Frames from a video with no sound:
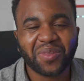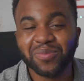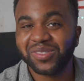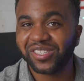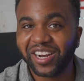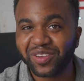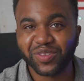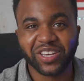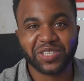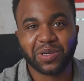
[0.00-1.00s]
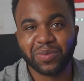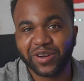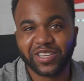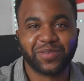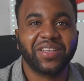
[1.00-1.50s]
I'm sorry if you guys probably
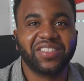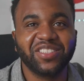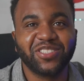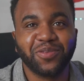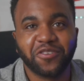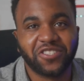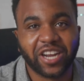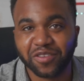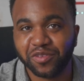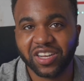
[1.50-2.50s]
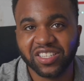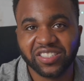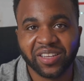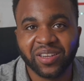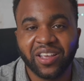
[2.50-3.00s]
were expecting some photography
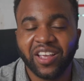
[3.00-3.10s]
content,